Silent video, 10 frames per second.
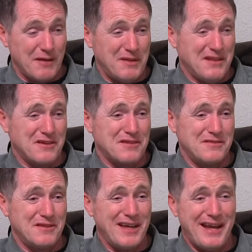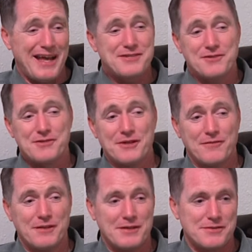I mean, look, you got to ask
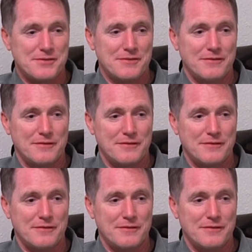yourself this.